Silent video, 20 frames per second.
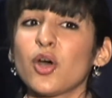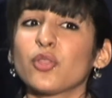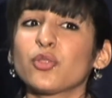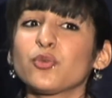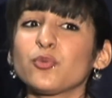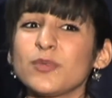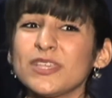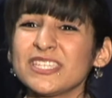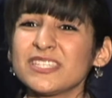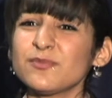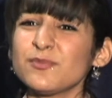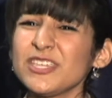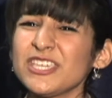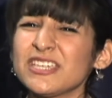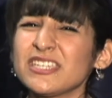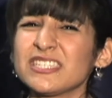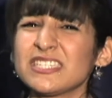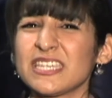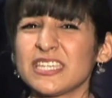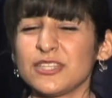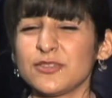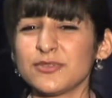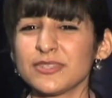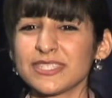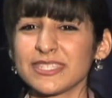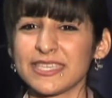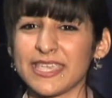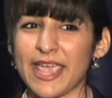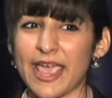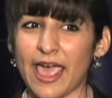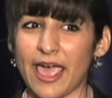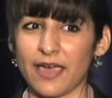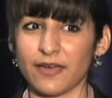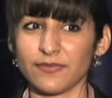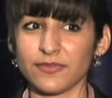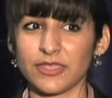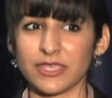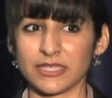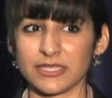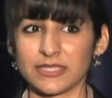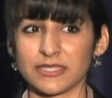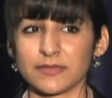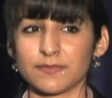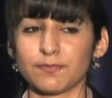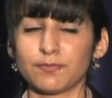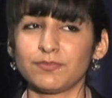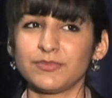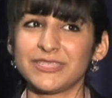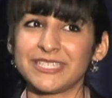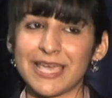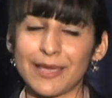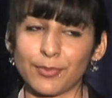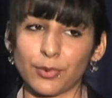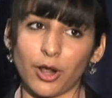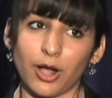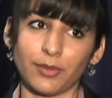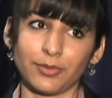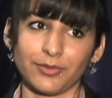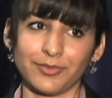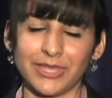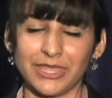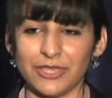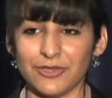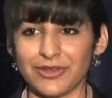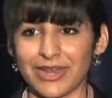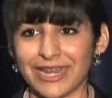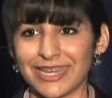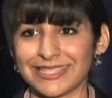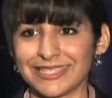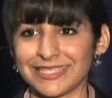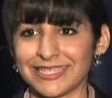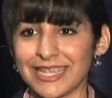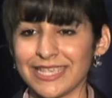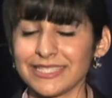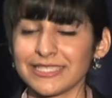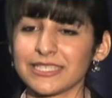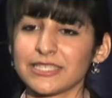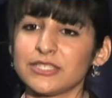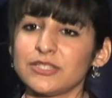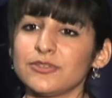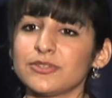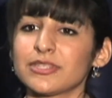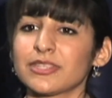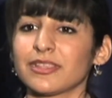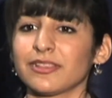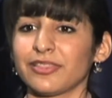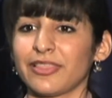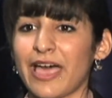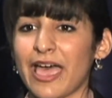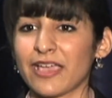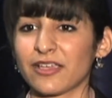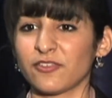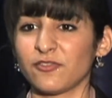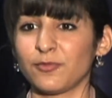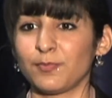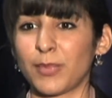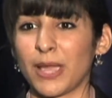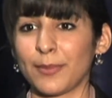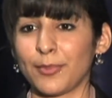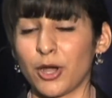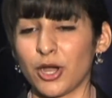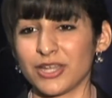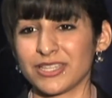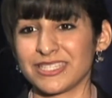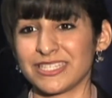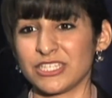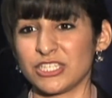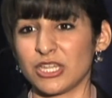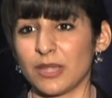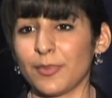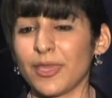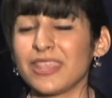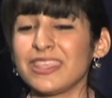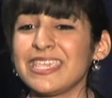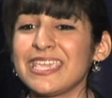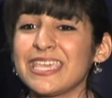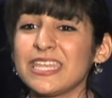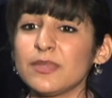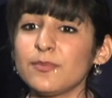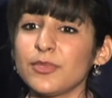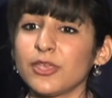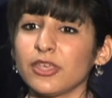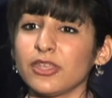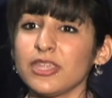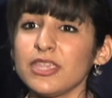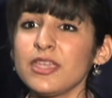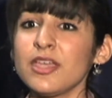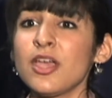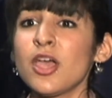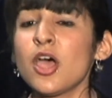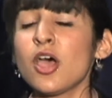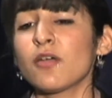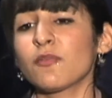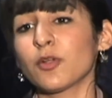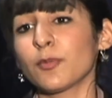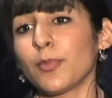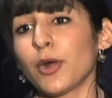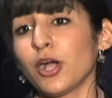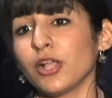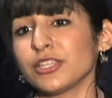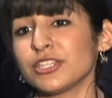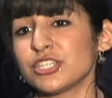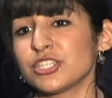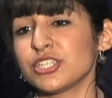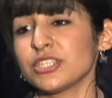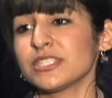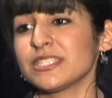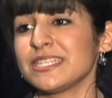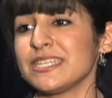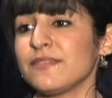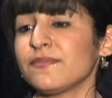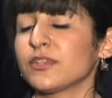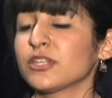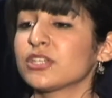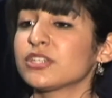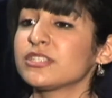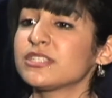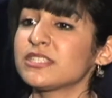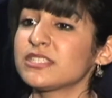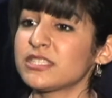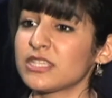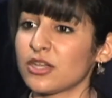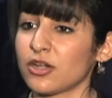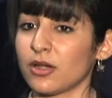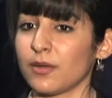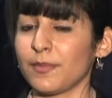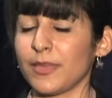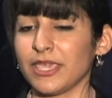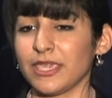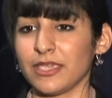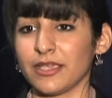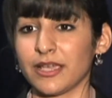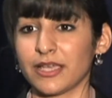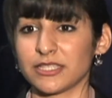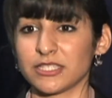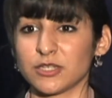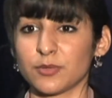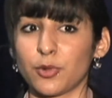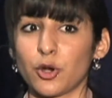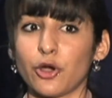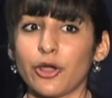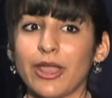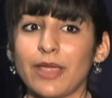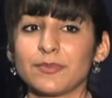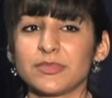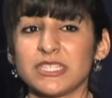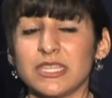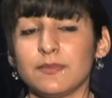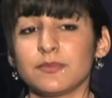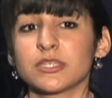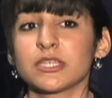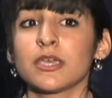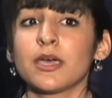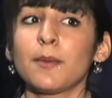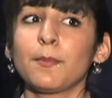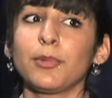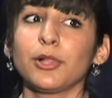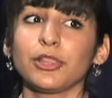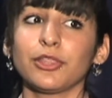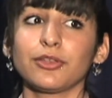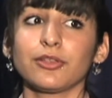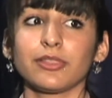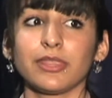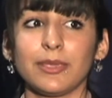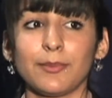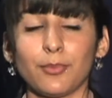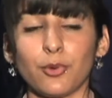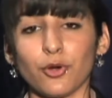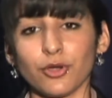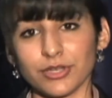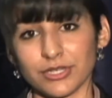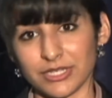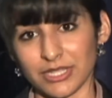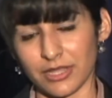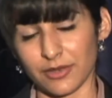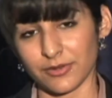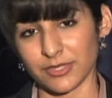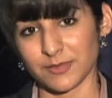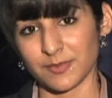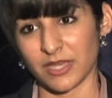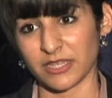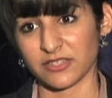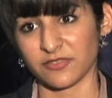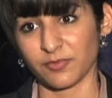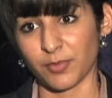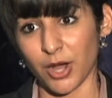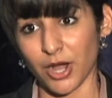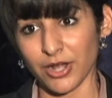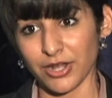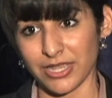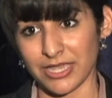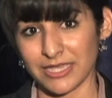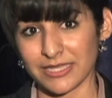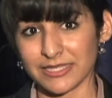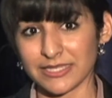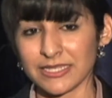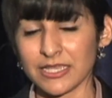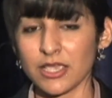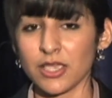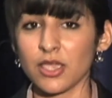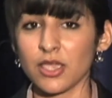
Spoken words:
The reason we continuously have this debt problem in the United States is due to the lack of bipartisanship and the inability for politicians to even consider making cuts to programs deemed politically important to their respective parties.